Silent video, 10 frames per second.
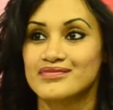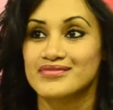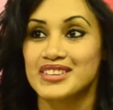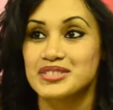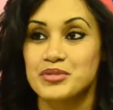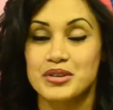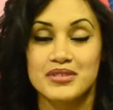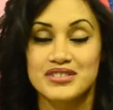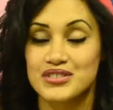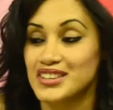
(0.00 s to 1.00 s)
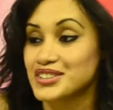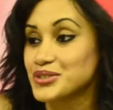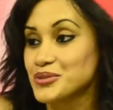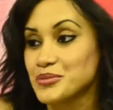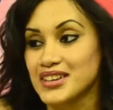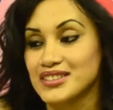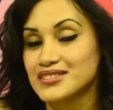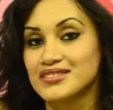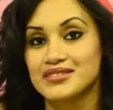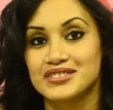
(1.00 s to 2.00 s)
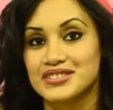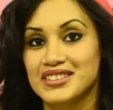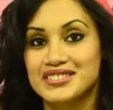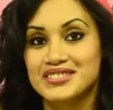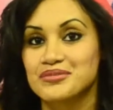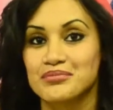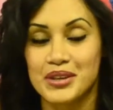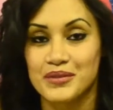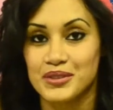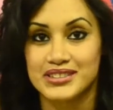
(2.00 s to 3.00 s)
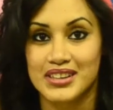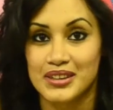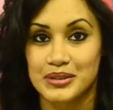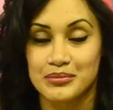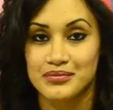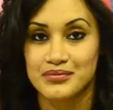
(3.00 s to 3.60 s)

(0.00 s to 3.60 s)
That's pretty much all I do, man. That's my free time.